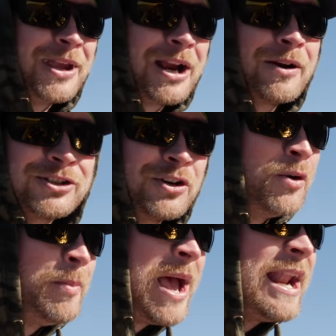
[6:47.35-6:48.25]
They are
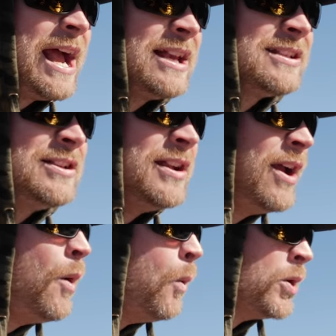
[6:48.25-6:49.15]
so badass, and
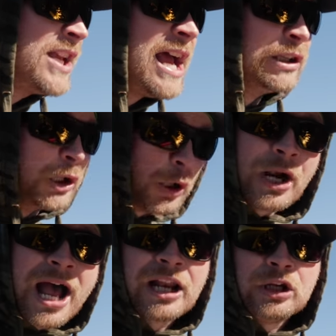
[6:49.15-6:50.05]
once I
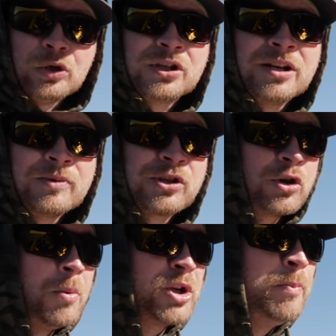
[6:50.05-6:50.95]
learn how to use it
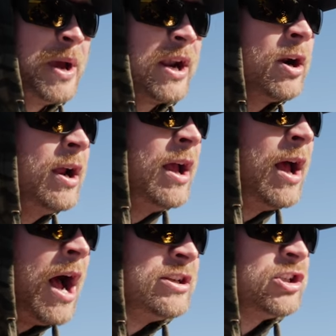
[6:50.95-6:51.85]
so much better,
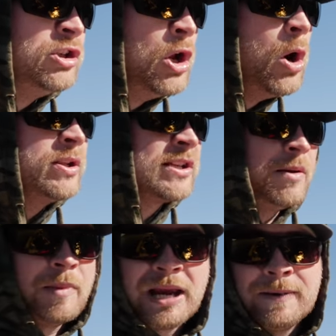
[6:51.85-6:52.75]
I just know it's
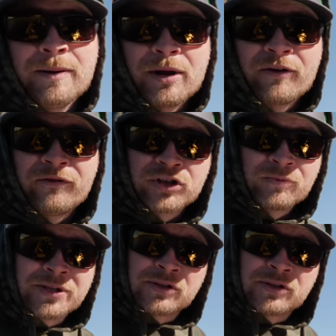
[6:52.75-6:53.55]
gonna make me a better fisherman.